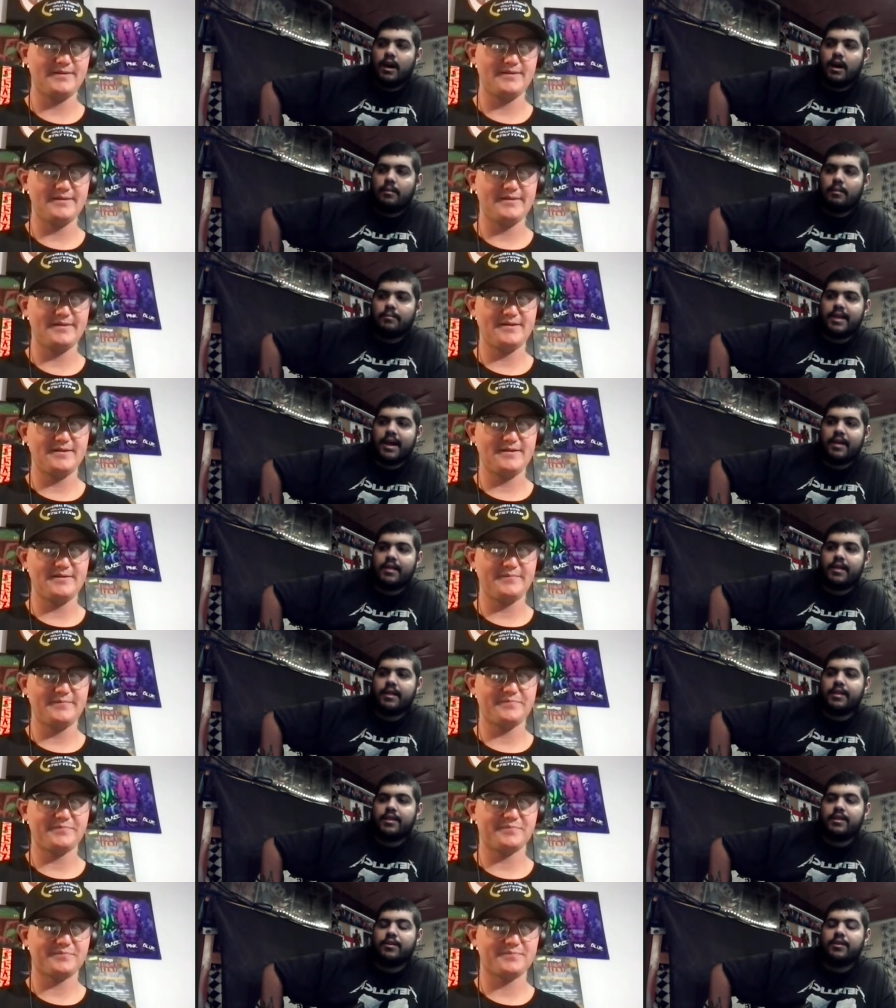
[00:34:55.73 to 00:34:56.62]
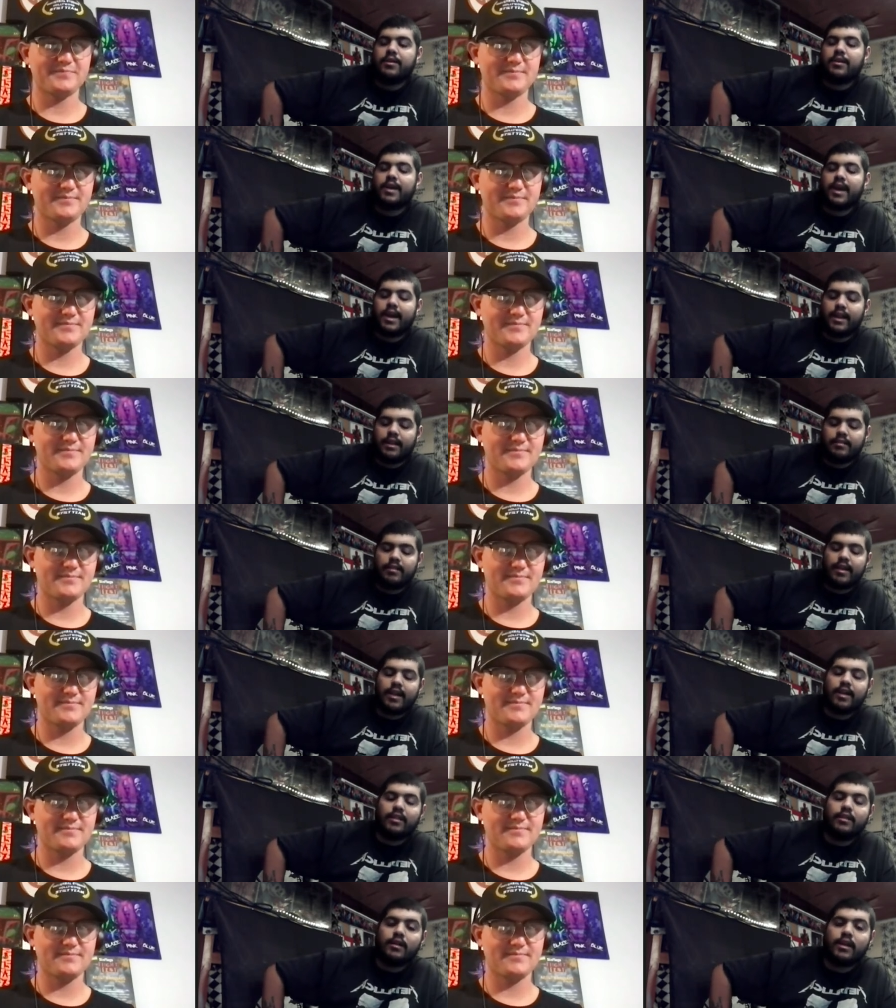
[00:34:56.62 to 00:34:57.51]
Speaker 1: um, now that you know, you kind of
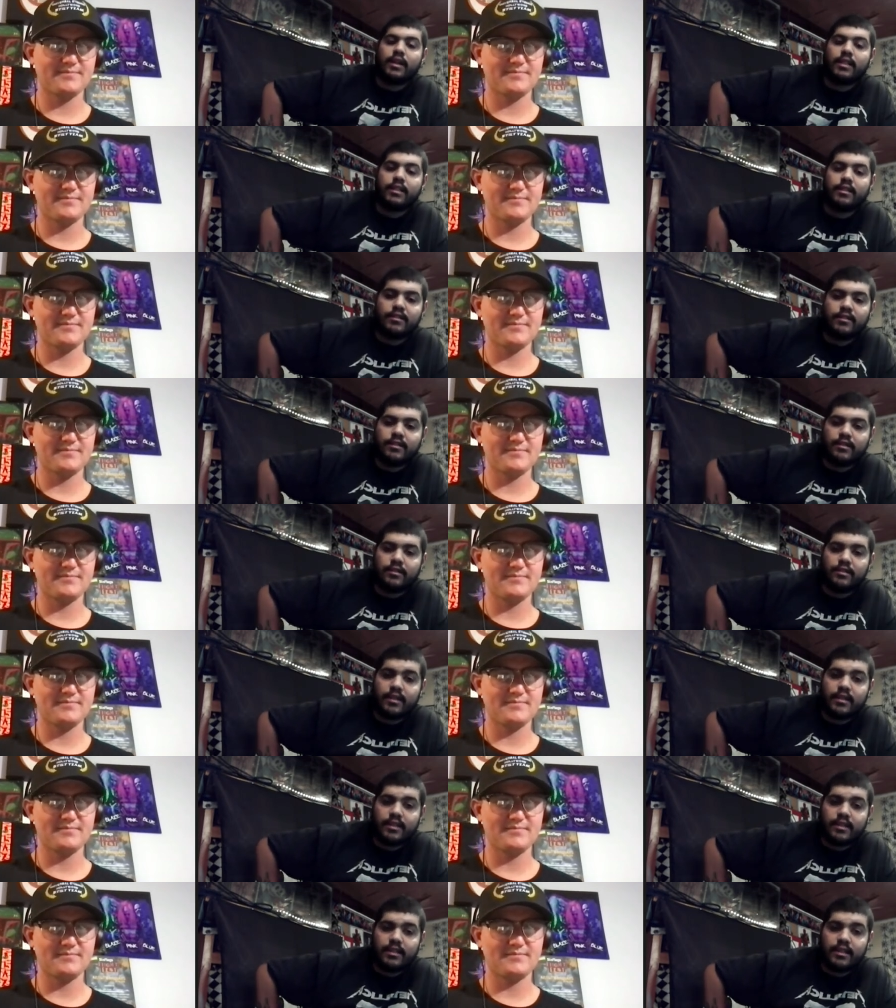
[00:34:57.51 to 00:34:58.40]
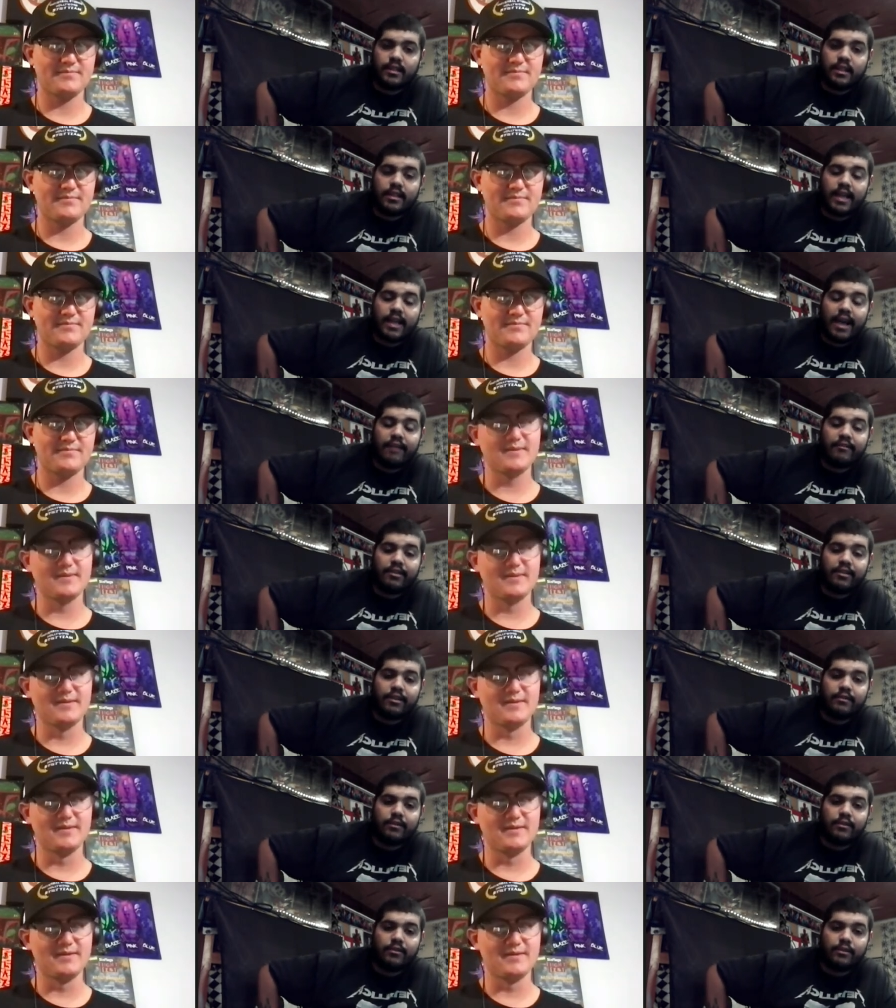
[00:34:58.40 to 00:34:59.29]
take a look at the stilts that, that they have
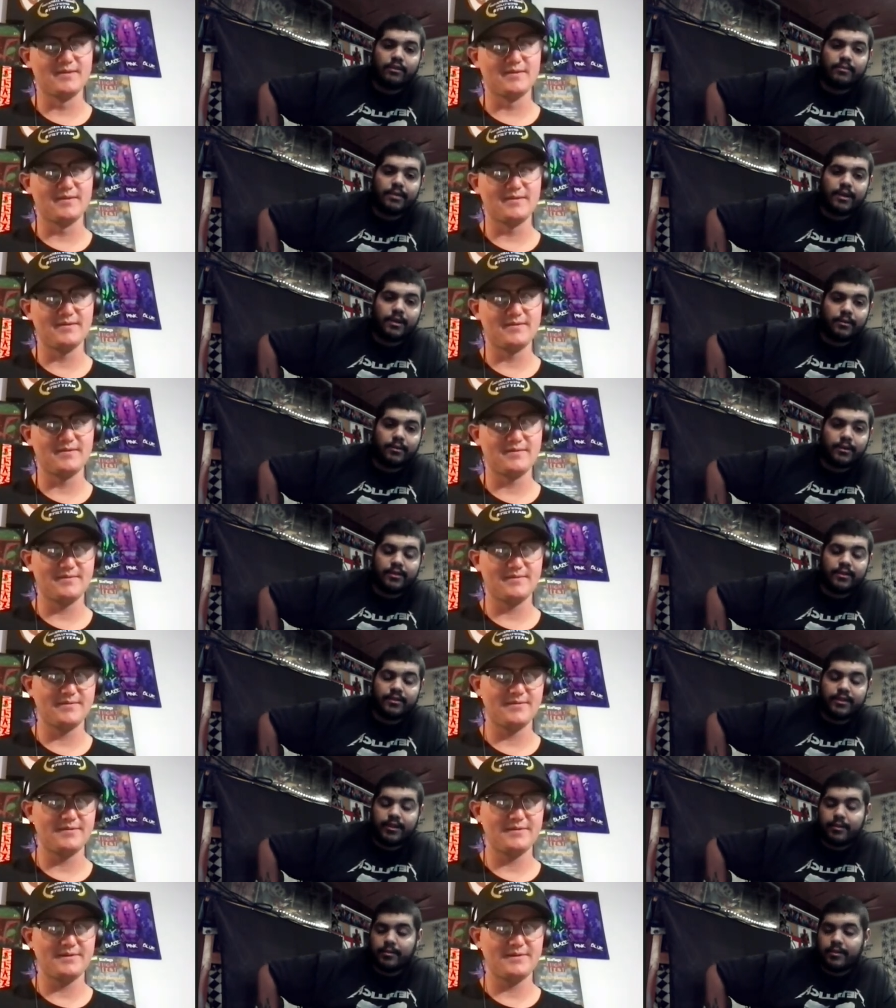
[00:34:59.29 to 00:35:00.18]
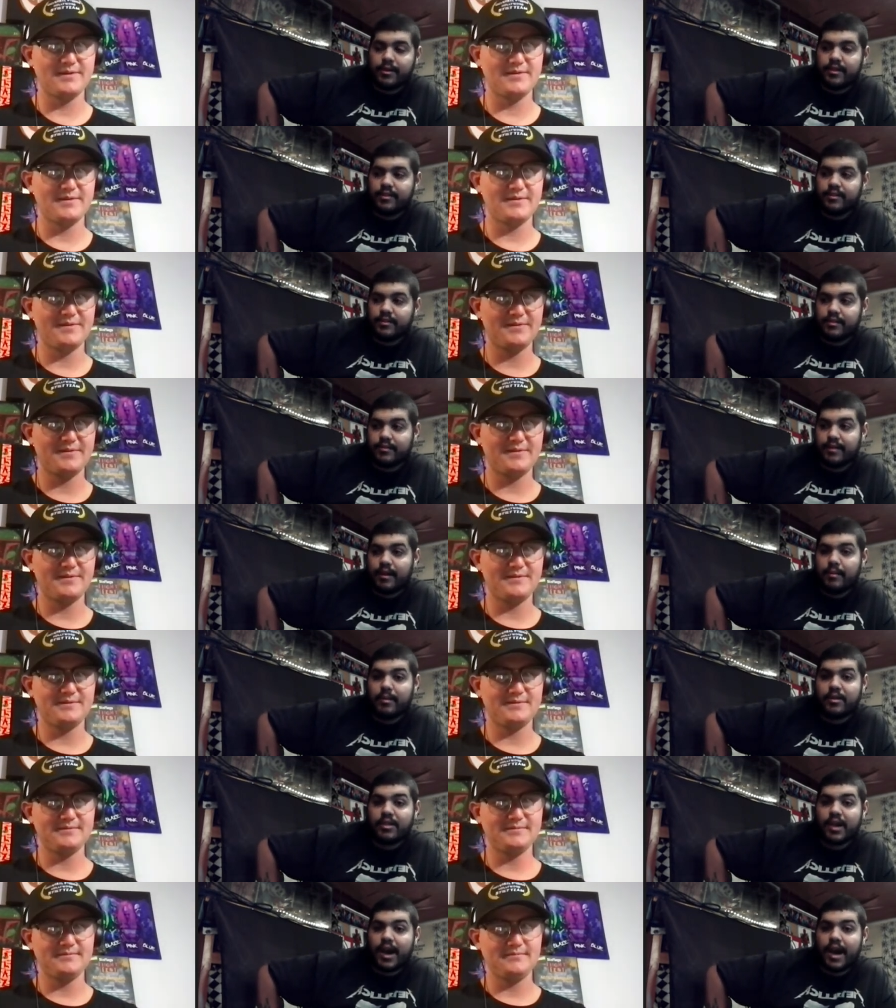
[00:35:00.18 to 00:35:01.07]
at Universal compared to where you see other places, of
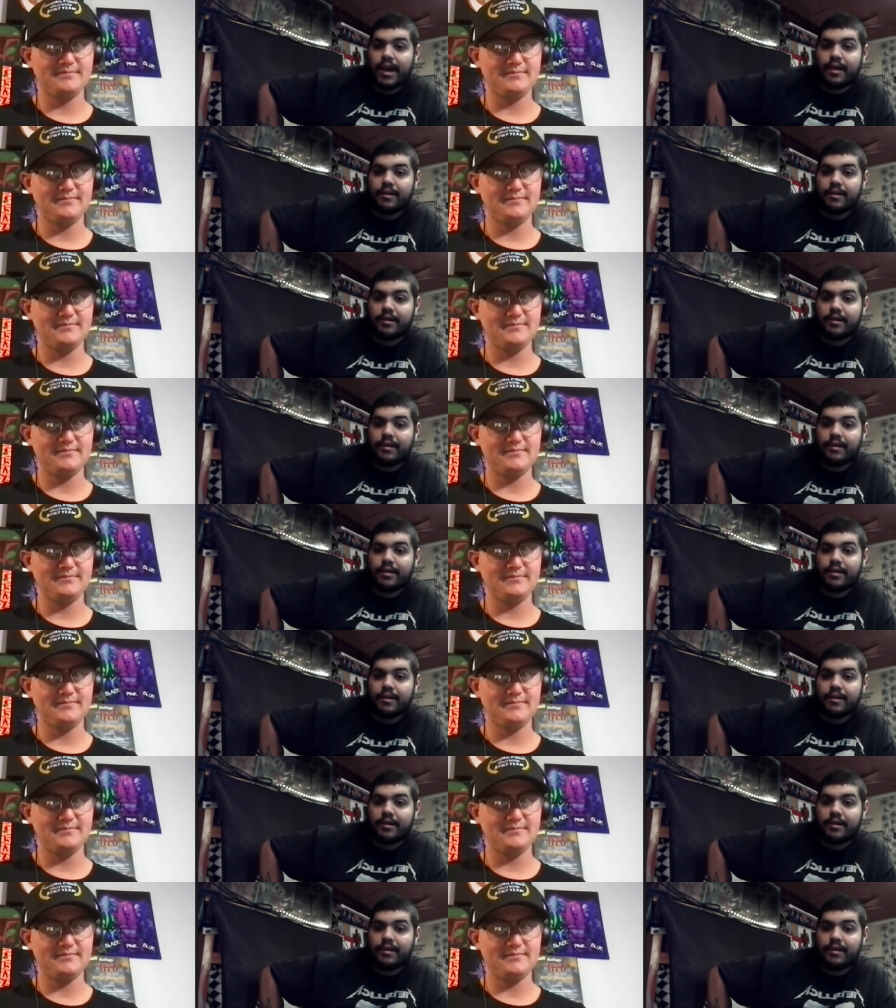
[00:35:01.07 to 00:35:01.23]
how much